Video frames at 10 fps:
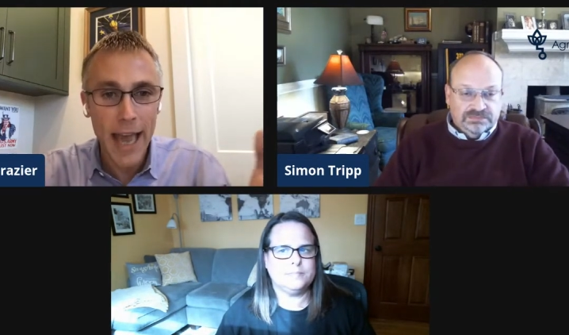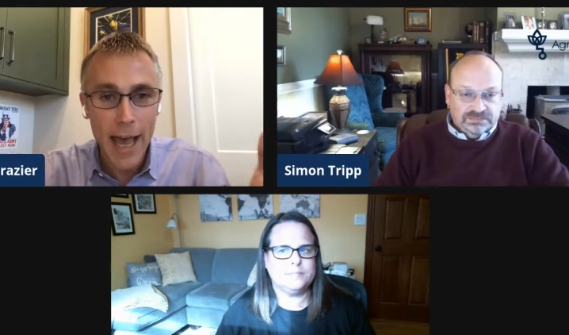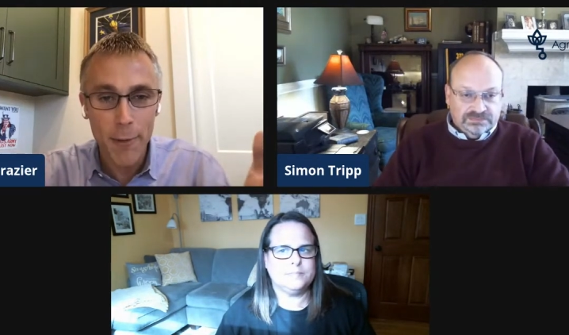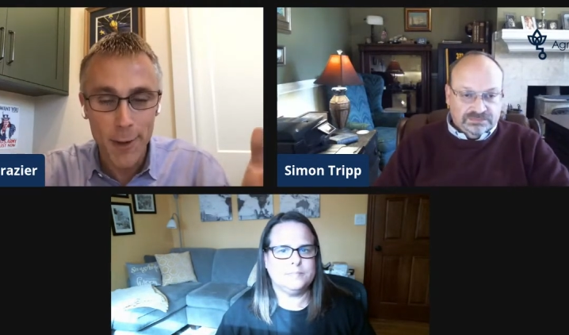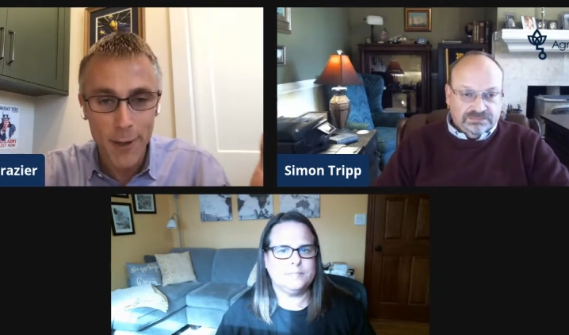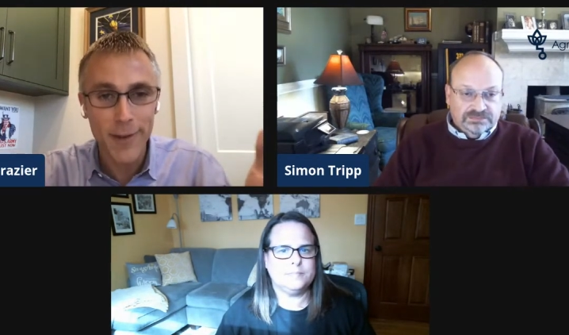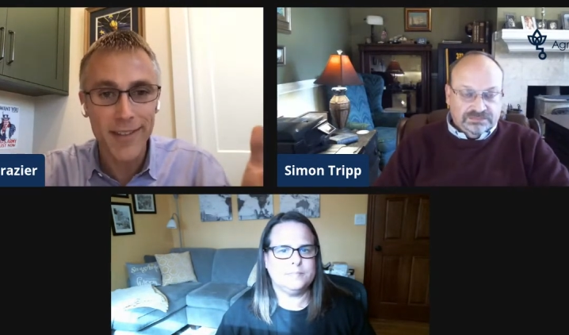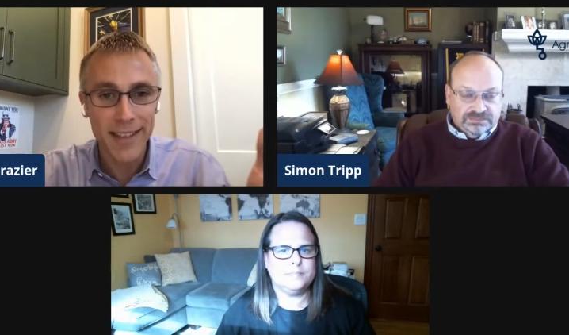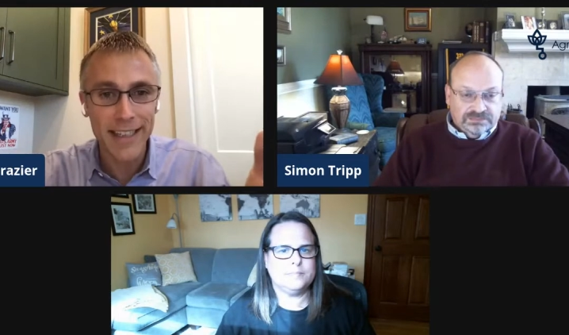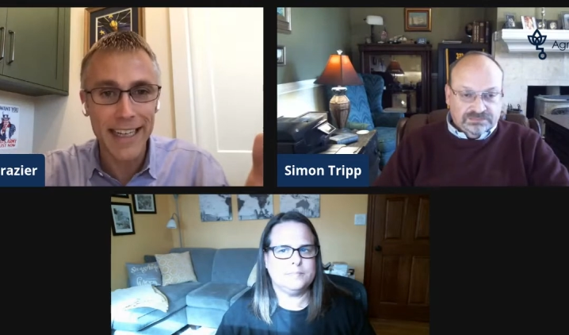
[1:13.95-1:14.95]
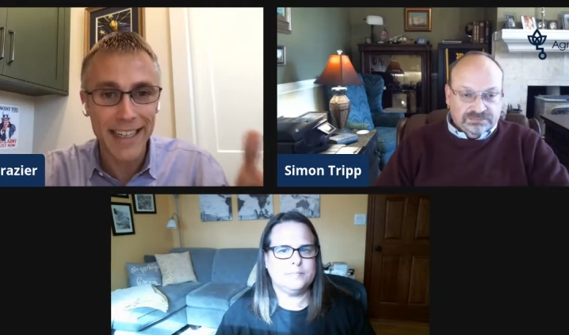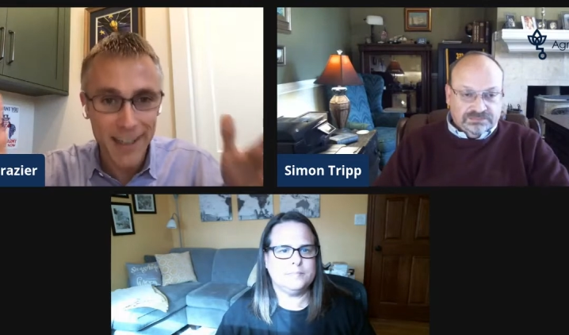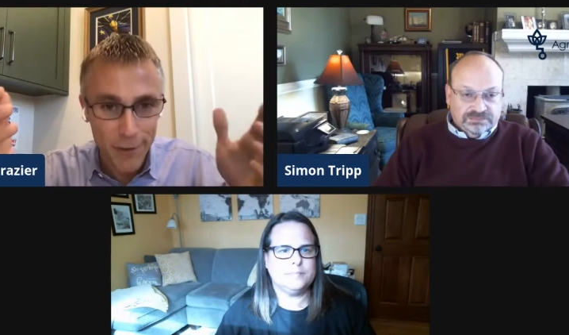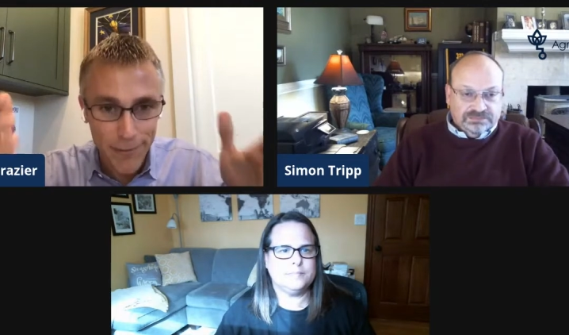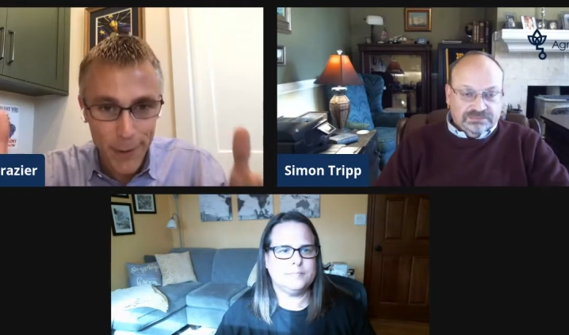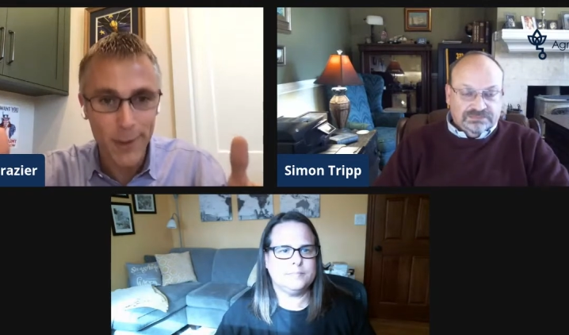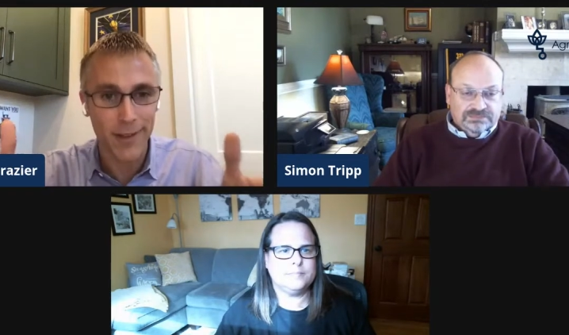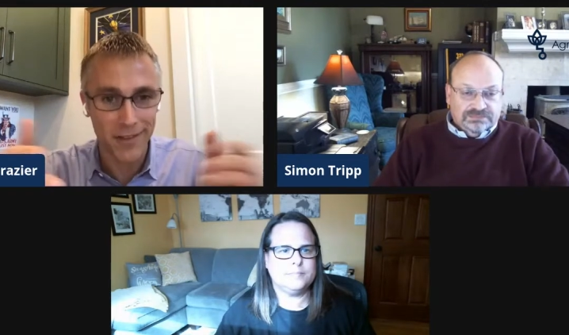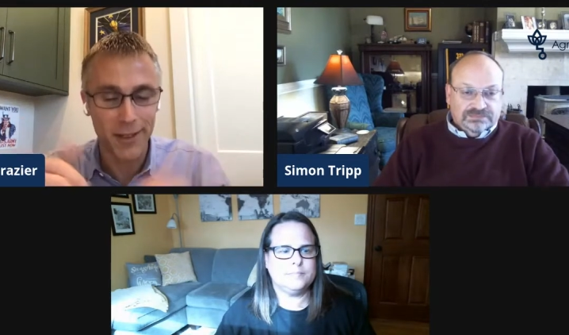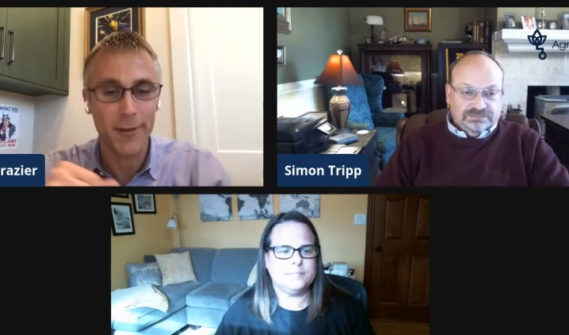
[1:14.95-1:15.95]
Speaker 1: AgriNovus Indiana is
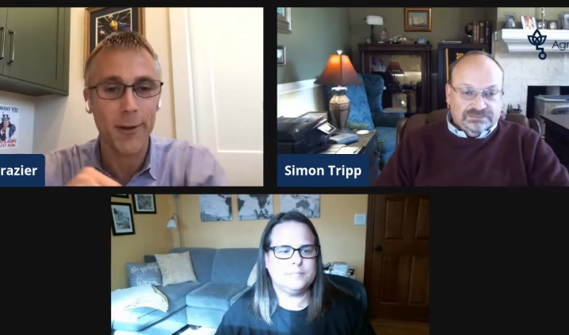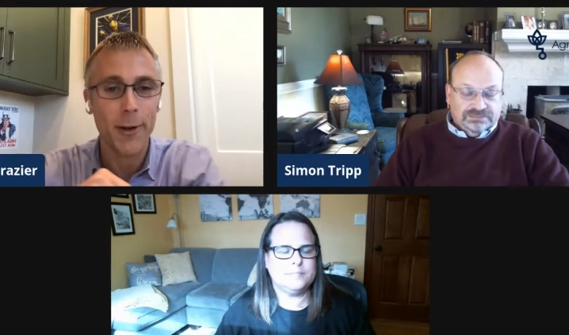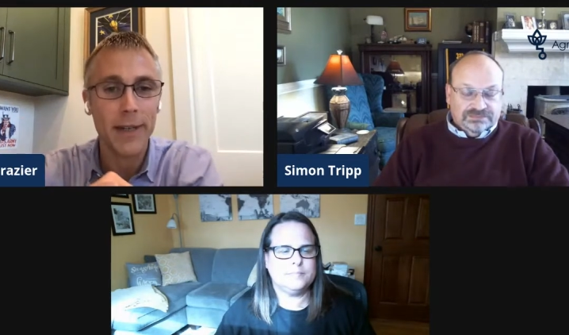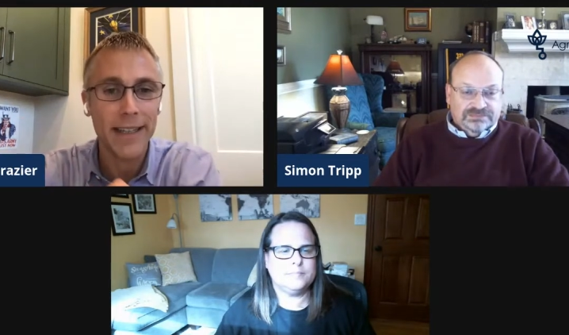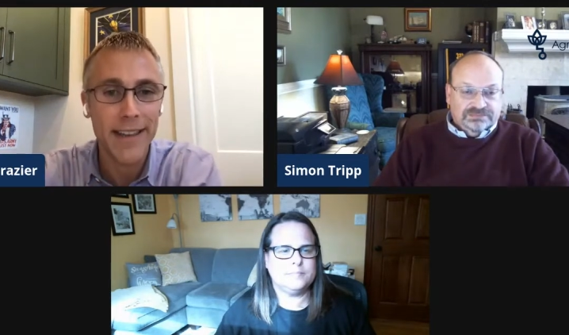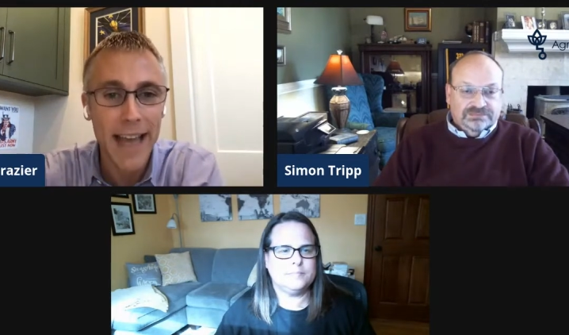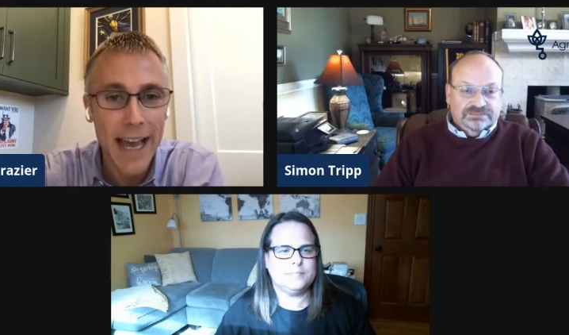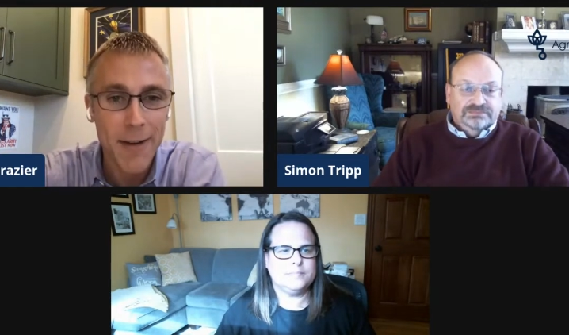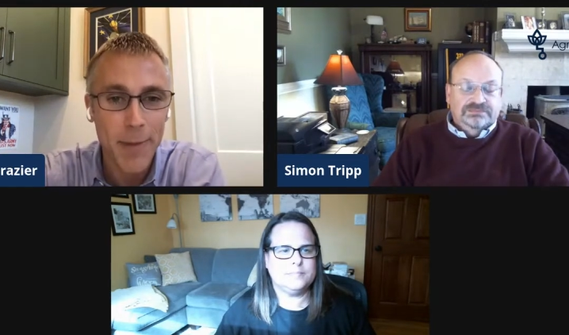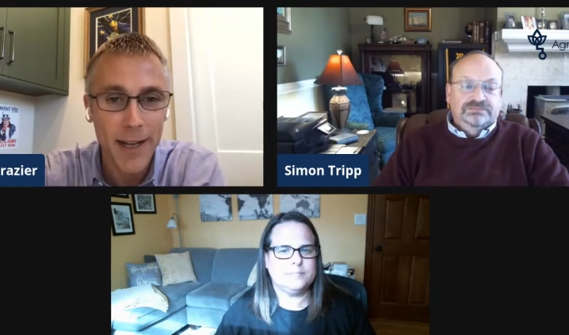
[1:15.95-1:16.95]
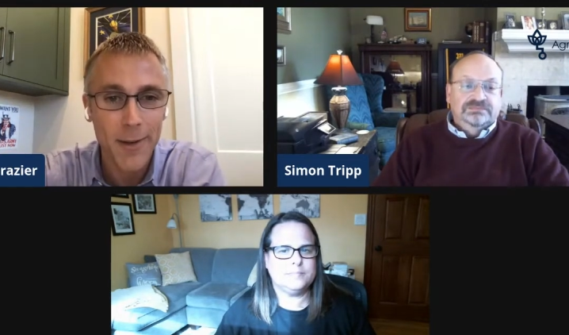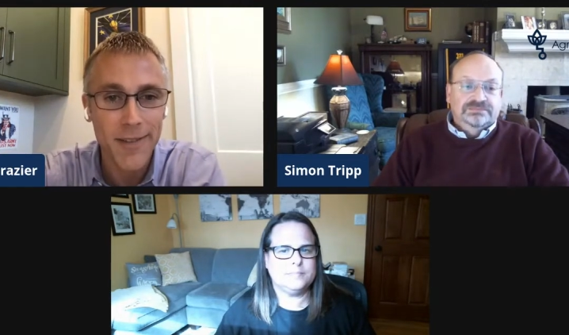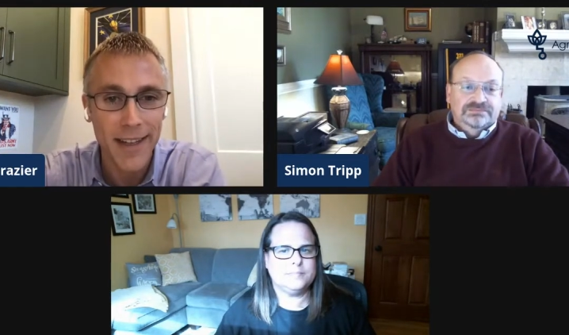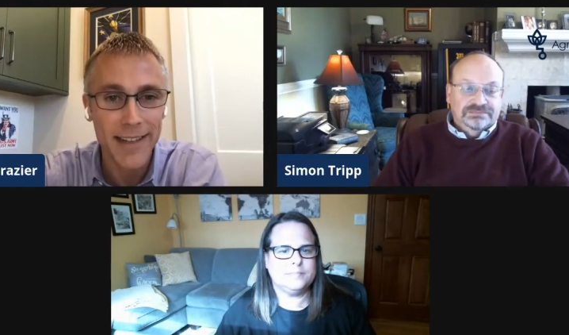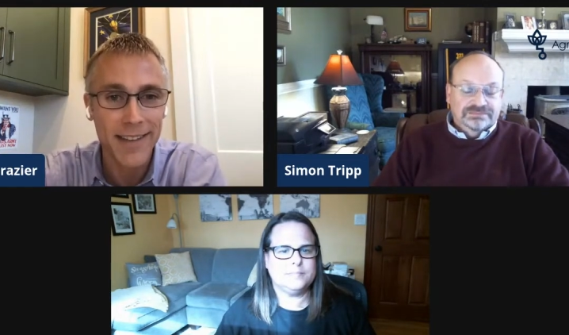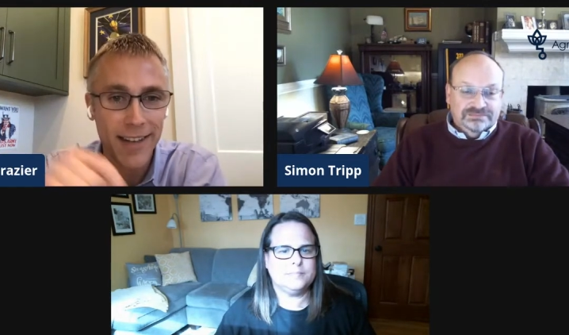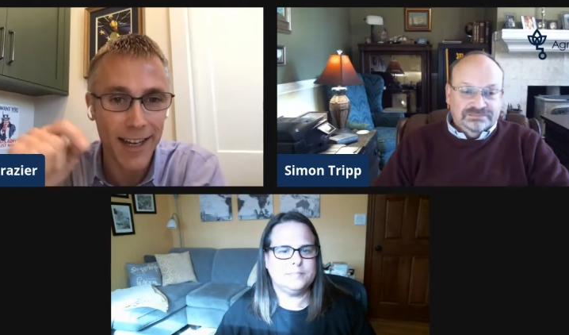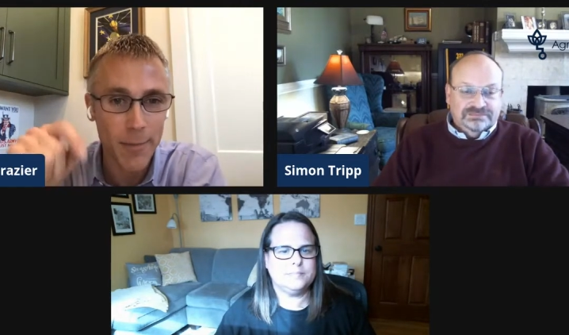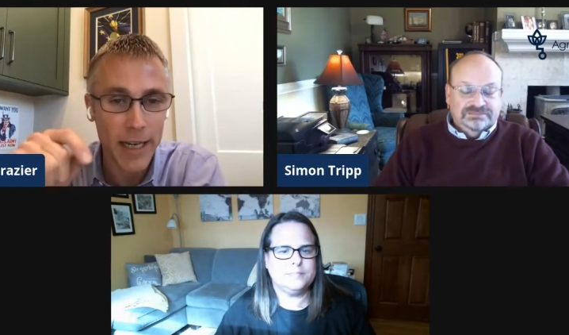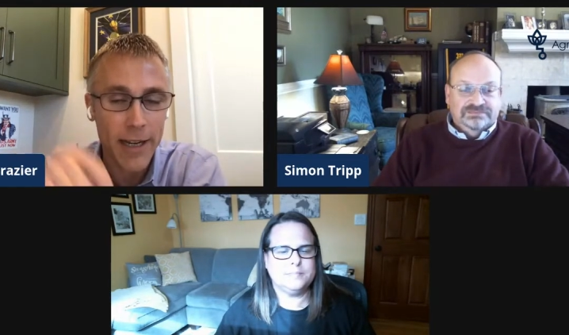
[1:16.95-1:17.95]
focused on growing the ag bioscience
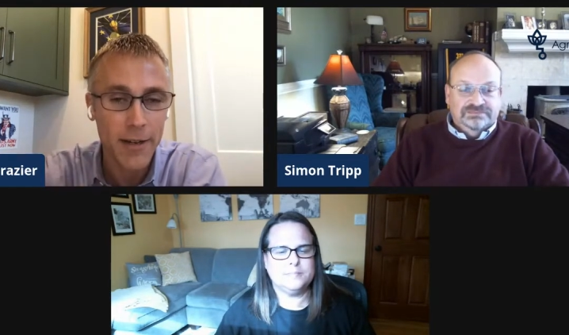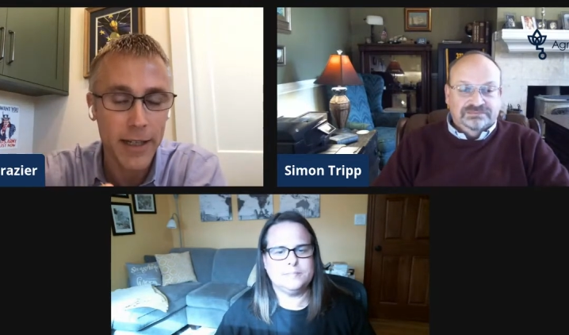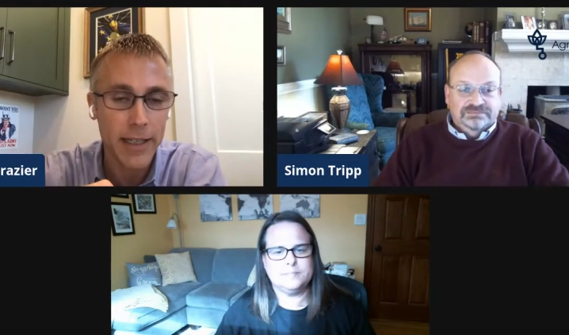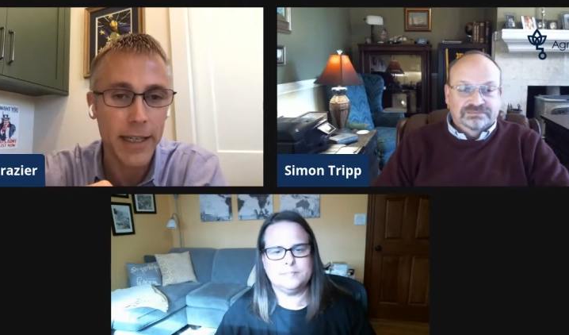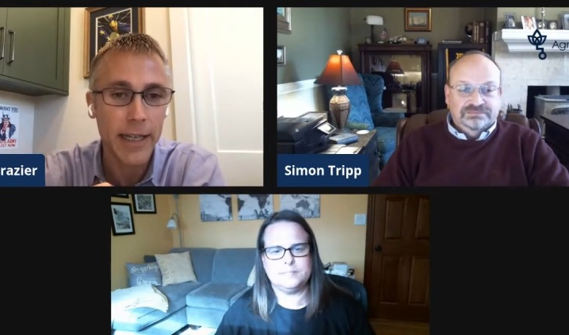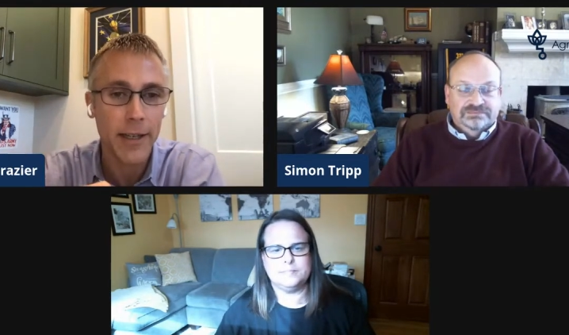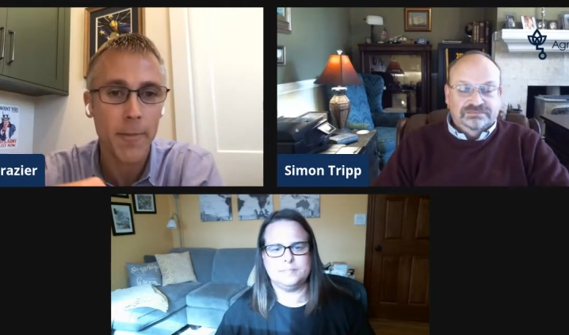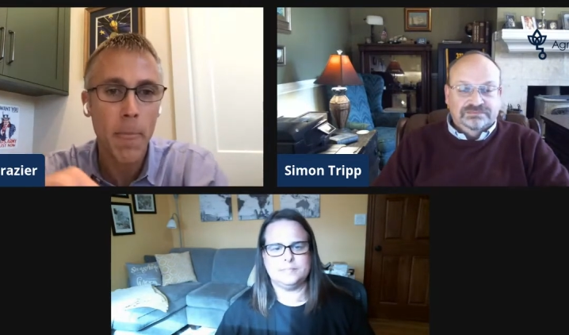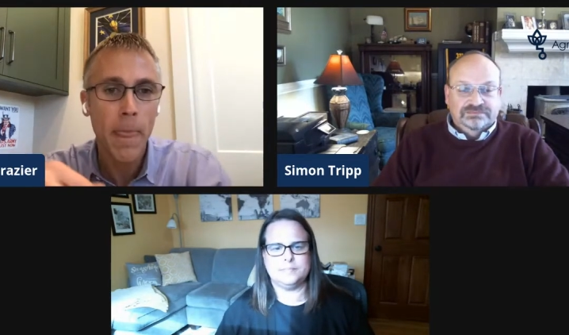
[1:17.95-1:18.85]
economy here in Indiana.